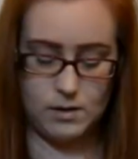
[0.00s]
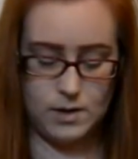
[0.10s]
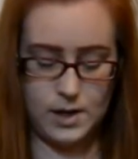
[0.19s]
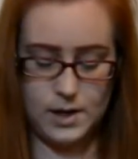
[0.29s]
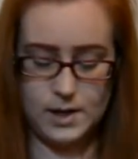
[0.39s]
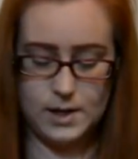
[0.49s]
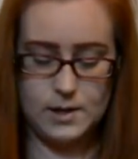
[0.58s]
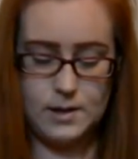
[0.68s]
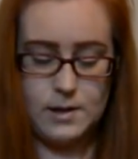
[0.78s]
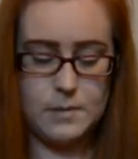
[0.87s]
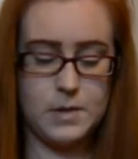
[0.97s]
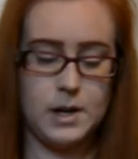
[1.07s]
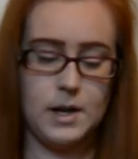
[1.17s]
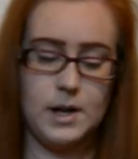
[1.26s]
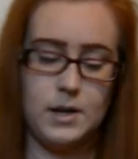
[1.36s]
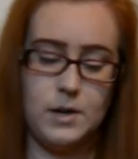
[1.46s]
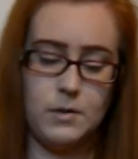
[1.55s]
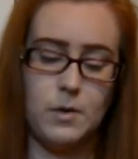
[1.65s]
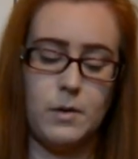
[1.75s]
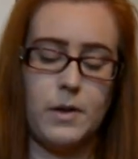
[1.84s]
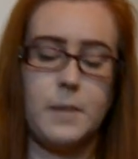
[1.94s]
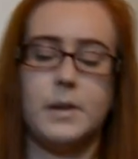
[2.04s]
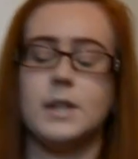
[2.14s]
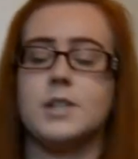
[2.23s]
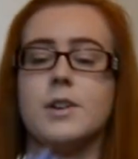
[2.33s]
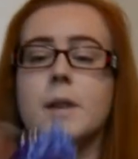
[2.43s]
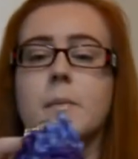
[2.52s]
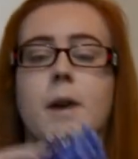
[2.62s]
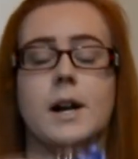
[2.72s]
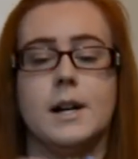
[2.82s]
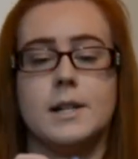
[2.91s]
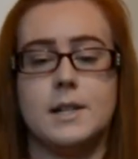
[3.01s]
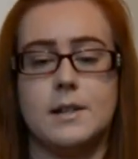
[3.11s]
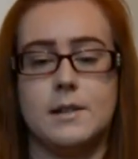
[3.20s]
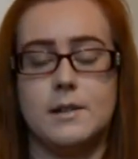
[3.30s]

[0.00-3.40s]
the I'm not gonna undo the whole thing, but the string part.